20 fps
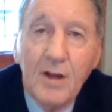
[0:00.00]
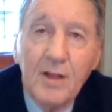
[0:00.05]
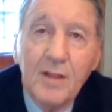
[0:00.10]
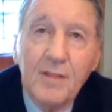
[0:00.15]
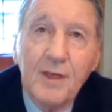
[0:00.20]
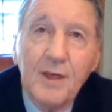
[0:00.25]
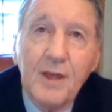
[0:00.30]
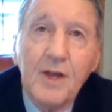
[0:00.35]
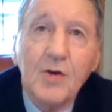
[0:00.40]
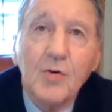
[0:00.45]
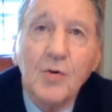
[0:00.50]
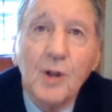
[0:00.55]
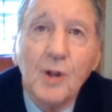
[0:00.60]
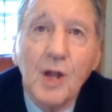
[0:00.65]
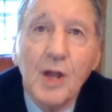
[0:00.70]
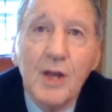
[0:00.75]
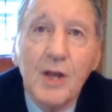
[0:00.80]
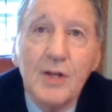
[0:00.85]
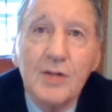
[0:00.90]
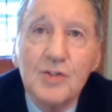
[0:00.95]
They
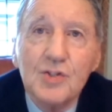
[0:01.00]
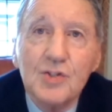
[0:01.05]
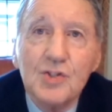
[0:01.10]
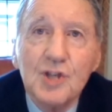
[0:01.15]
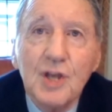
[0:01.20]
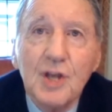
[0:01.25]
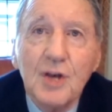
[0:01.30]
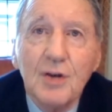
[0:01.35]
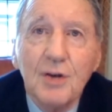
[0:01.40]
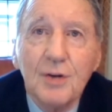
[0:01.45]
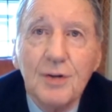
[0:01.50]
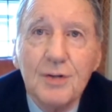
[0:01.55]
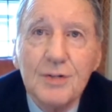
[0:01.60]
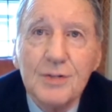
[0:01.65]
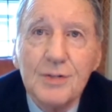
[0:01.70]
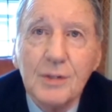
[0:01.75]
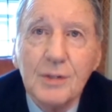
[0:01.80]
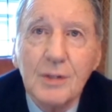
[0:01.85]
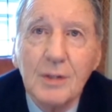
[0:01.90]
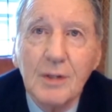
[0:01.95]
created
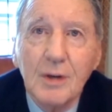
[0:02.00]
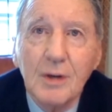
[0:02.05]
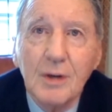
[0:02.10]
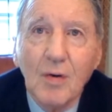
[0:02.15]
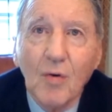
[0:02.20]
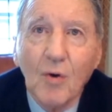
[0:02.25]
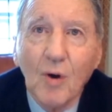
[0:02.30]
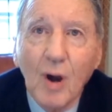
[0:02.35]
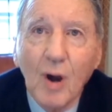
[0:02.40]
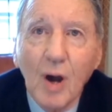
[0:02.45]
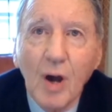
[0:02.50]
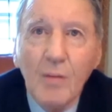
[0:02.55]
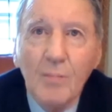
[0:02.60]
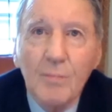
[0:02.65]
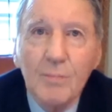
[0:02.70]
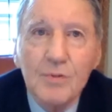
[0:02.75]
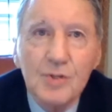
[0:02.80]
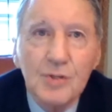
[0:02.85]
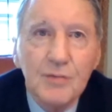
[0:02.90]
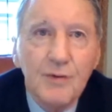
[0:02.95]
centers or
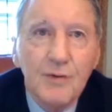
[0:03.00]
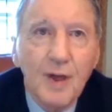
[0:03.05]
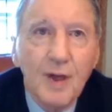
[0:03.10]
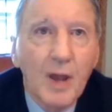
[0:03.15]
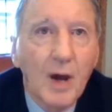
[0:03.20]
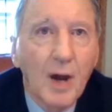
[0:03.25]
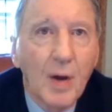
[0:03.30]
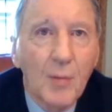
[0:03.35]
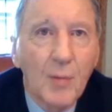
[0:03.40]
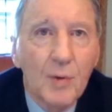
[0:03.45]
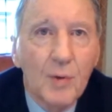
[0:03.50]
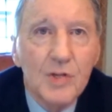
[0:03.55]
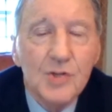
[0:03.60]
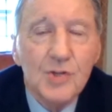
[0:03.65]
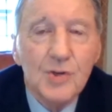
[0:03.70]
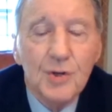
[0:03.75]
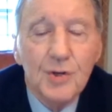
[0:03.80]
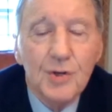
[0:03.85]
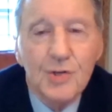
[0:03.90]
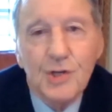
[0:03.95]
hubs of AI
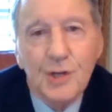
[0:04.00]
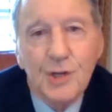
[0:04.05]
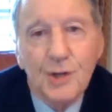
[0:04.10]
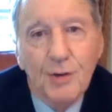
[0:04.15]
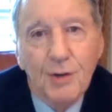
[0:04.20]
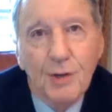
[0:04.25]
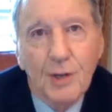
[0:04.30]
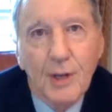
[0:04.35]
research here in